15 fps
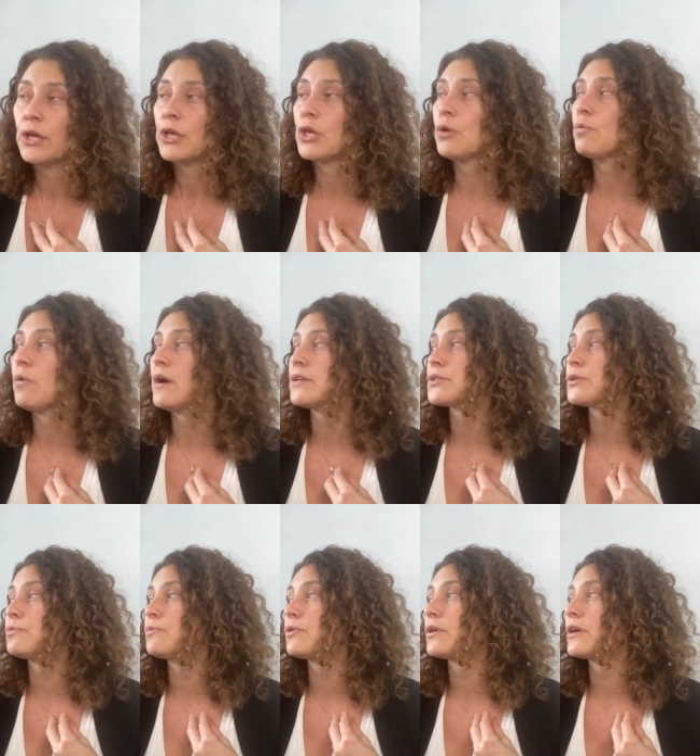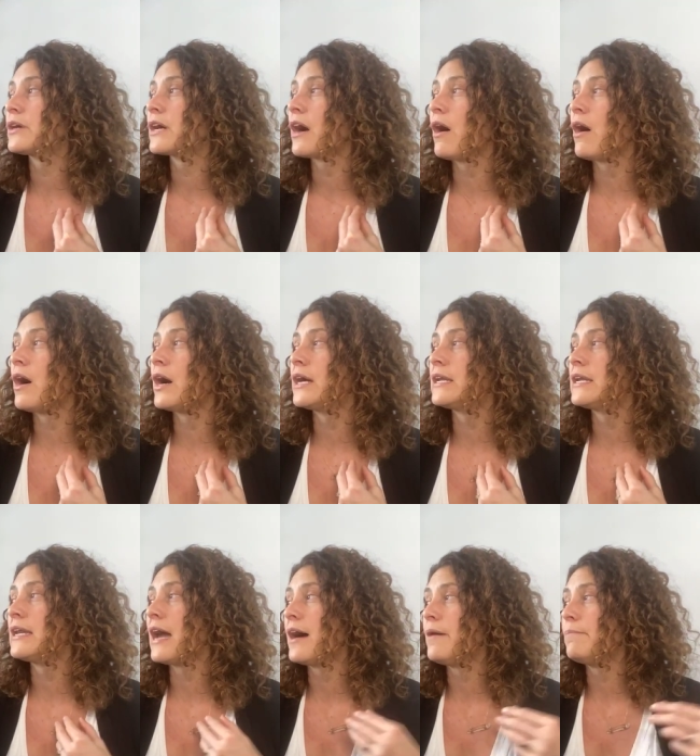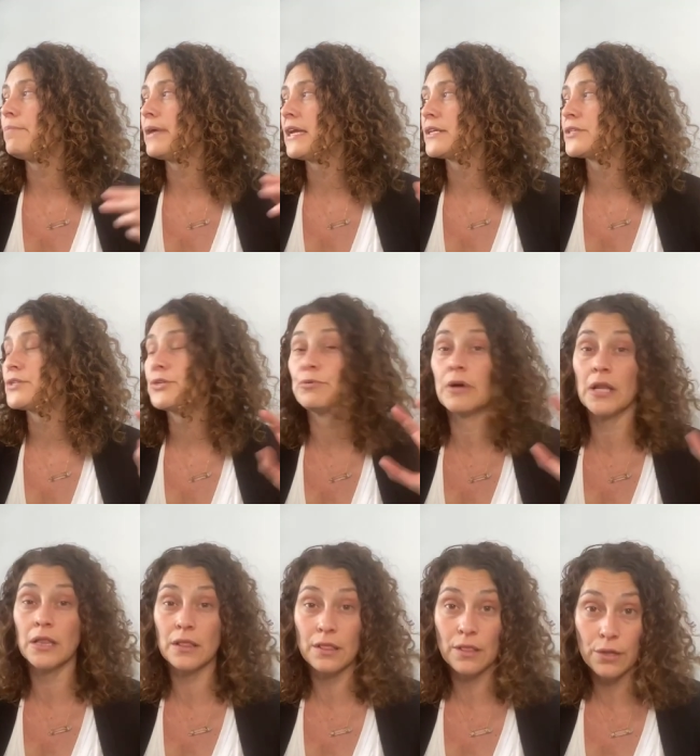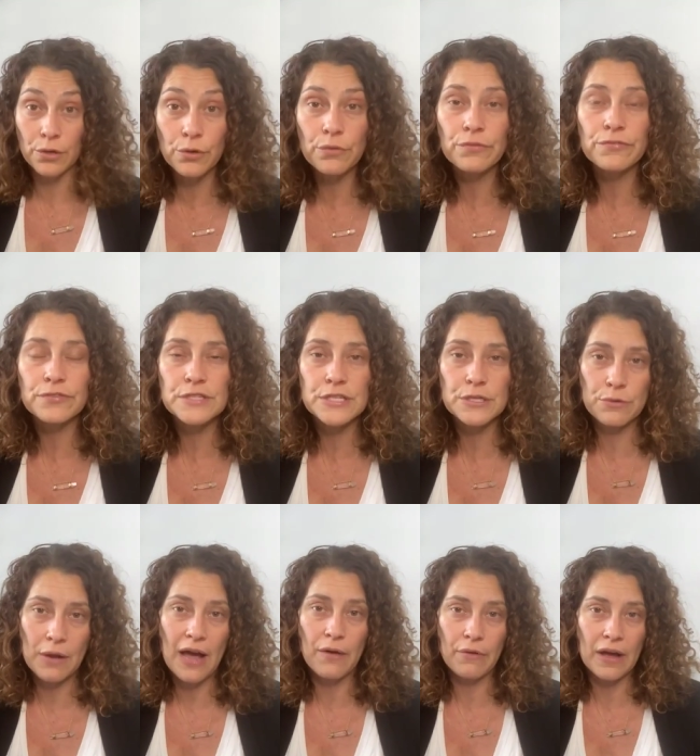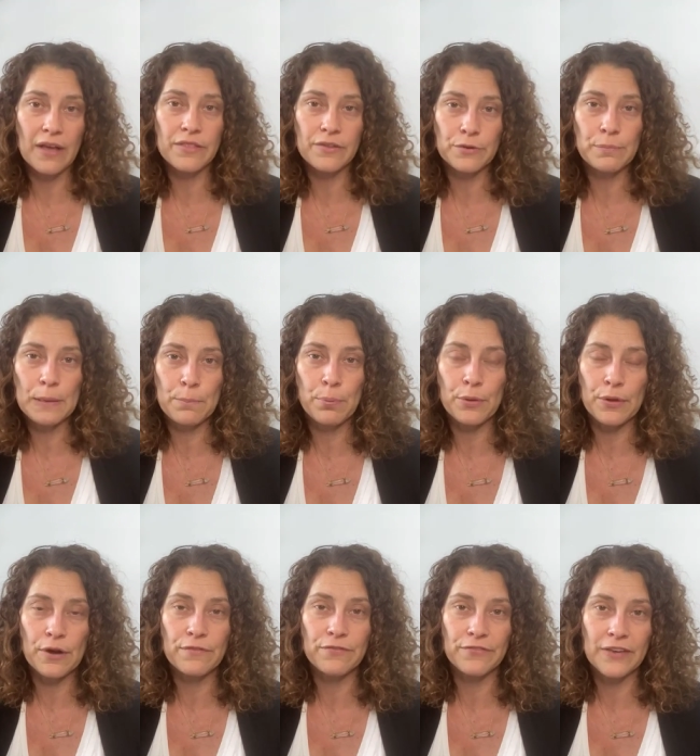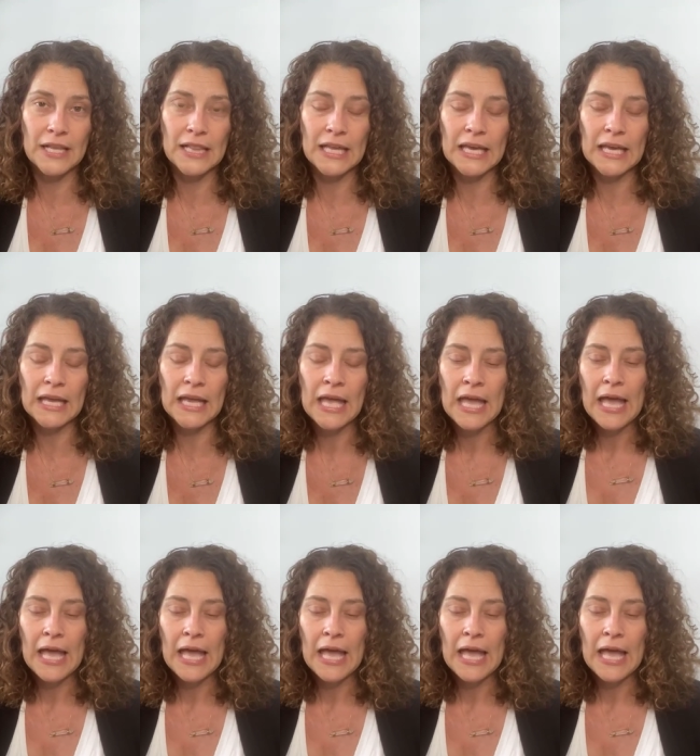you want to work on not being too aloof to how other people are feeling,